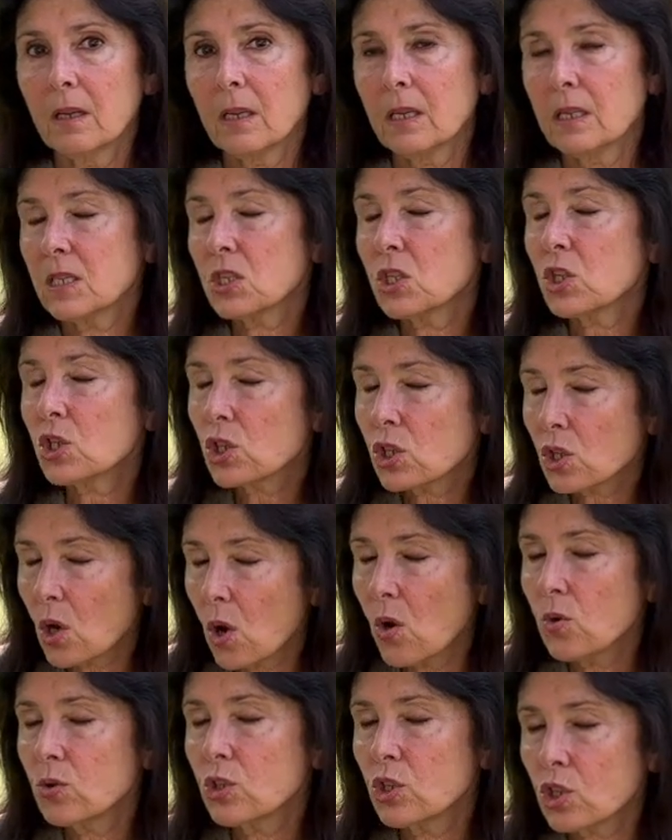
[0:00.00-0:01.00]
it's
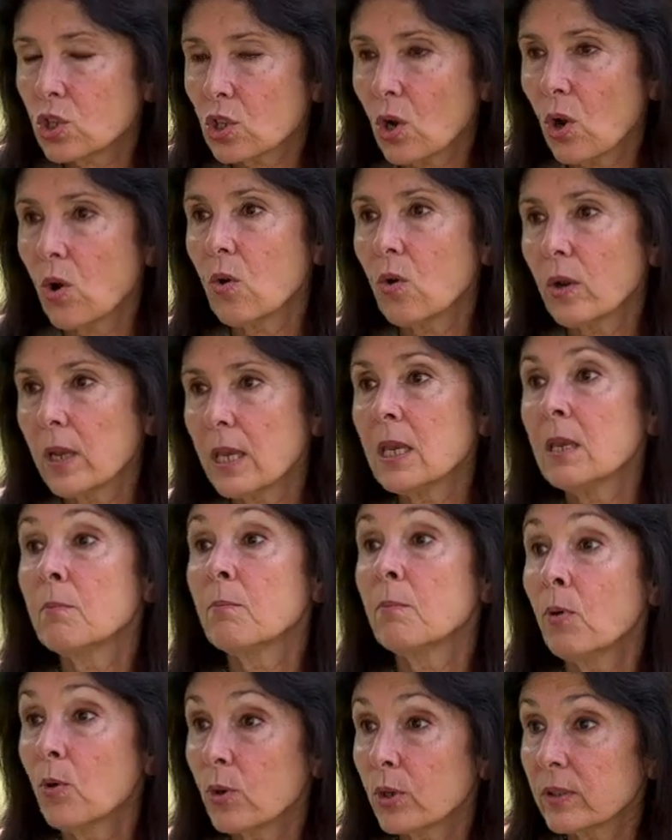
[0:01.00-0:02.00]
so
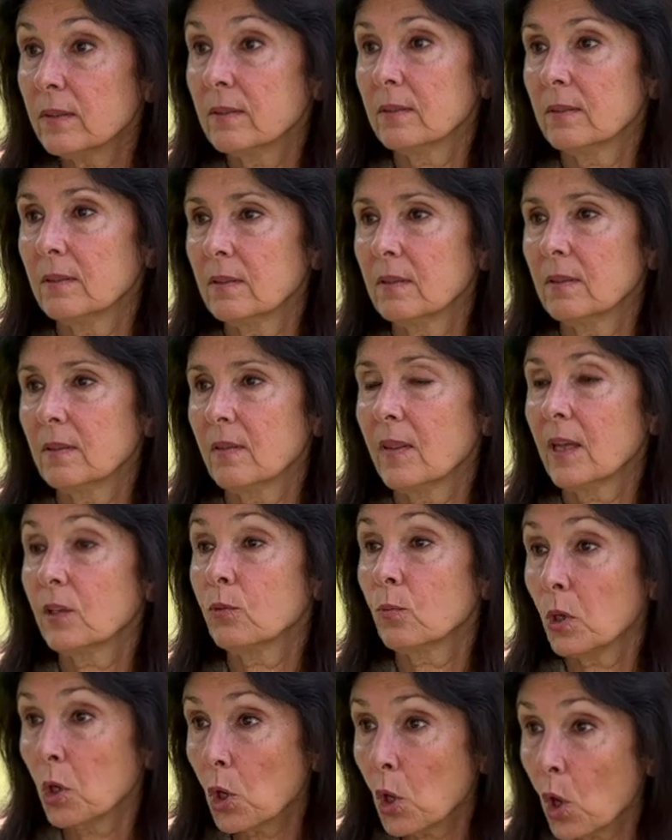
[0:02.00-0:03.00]
important that
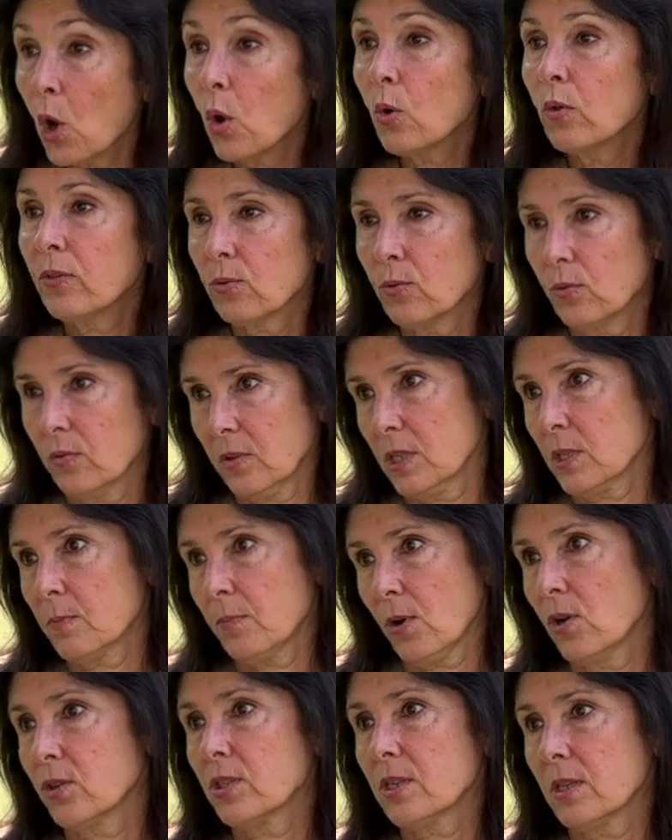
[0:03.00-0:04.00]
we go through this
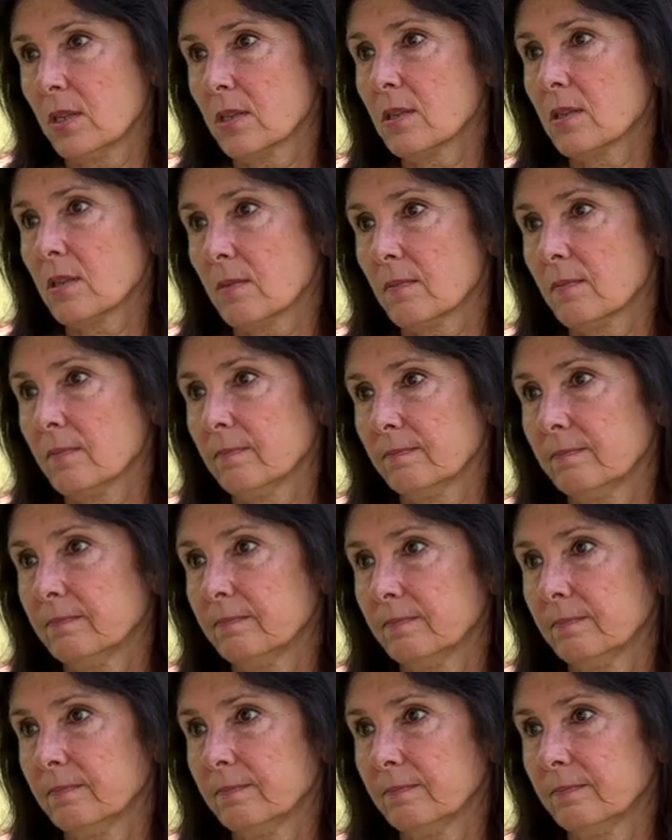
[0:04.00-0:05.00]
process.
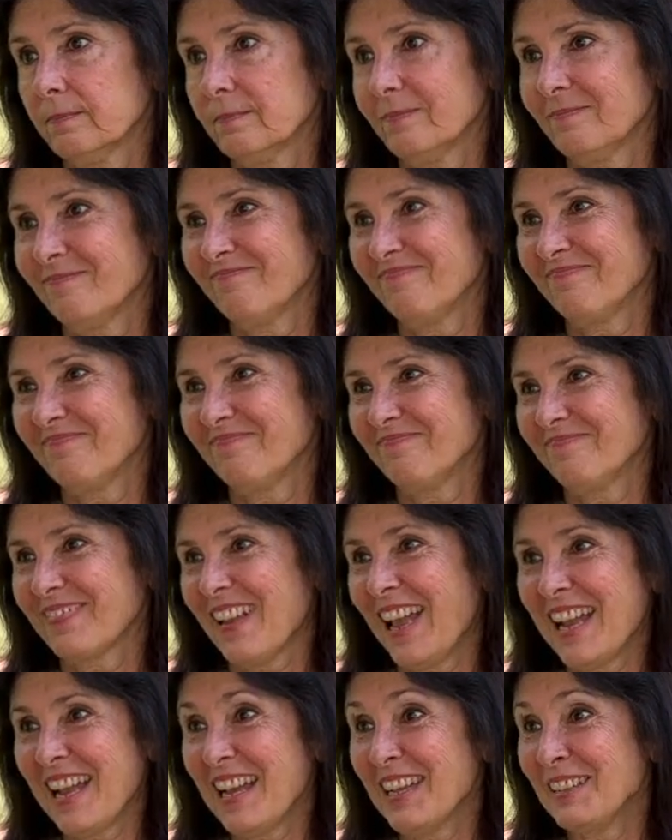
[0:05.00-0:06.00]

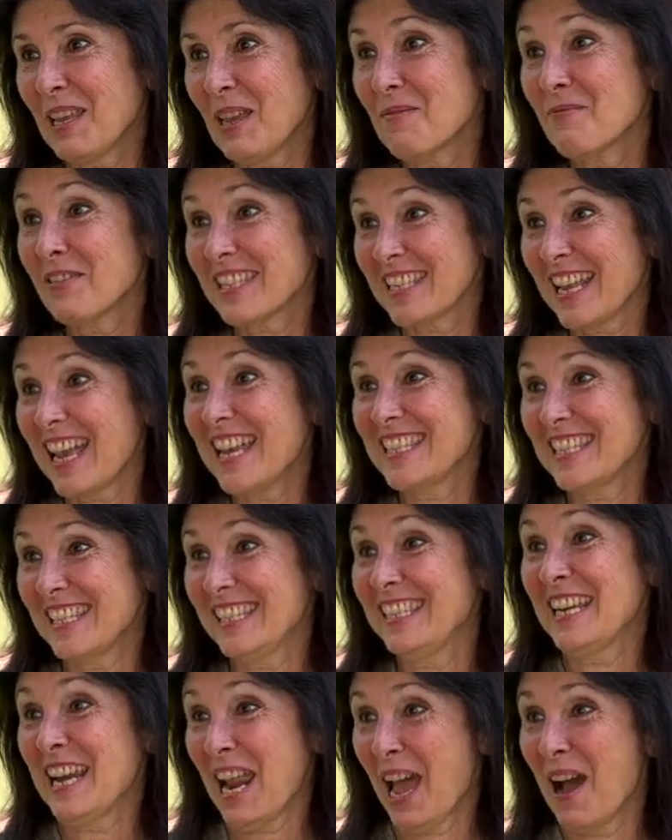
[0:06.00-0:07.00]
I can't emphasize
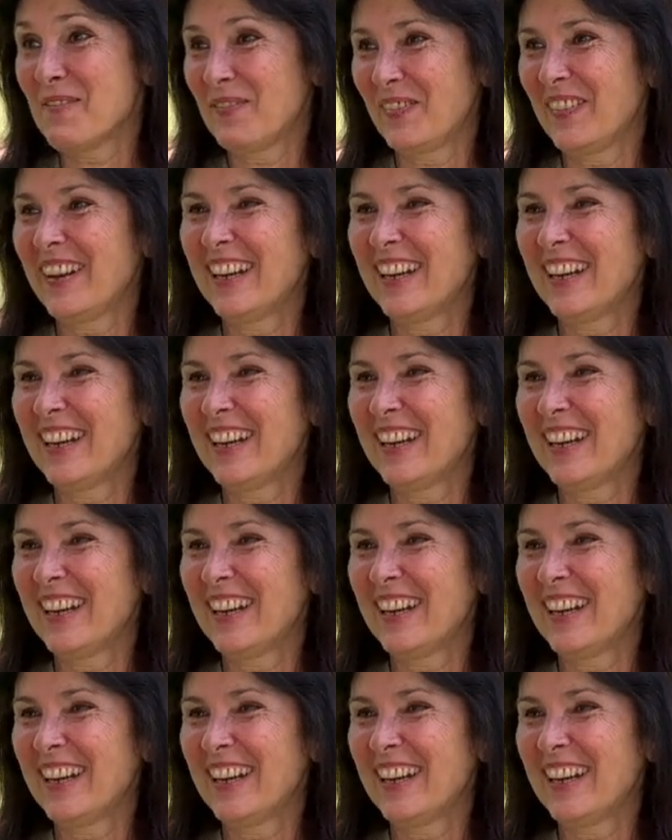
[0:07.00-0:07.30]
it enough.